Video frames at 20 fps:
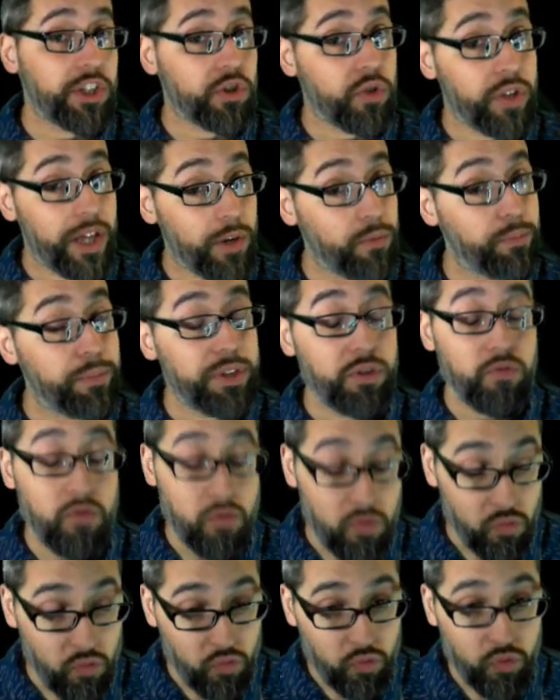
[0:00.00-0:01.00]
So that would be
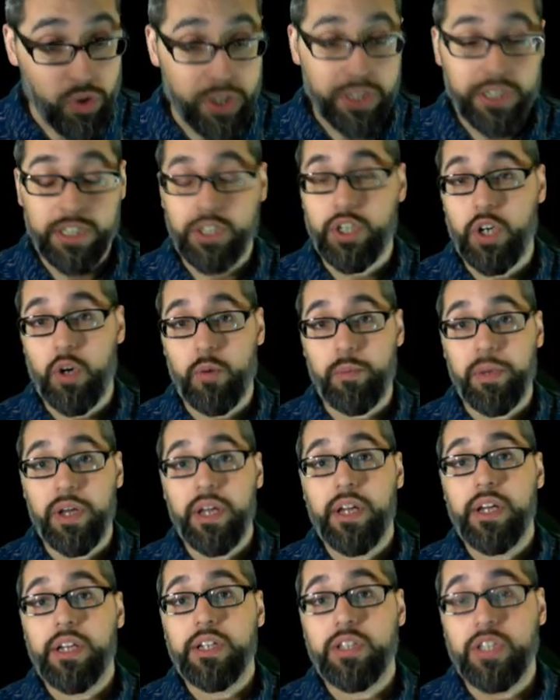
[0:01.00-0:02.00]
really dope
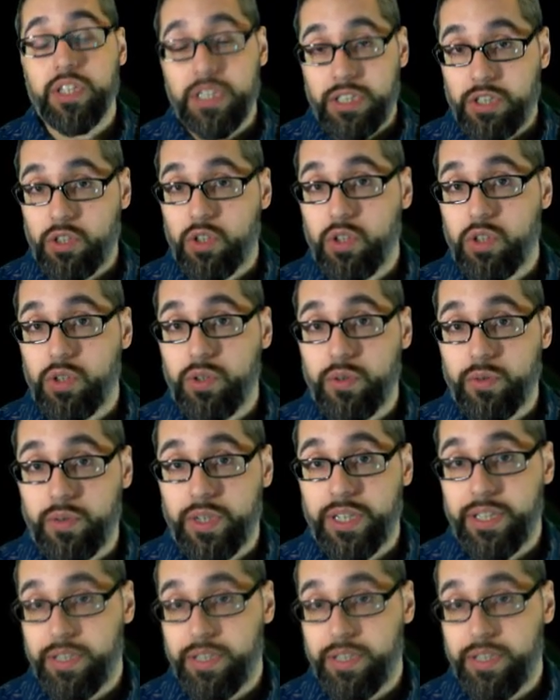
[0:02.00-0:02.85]
to include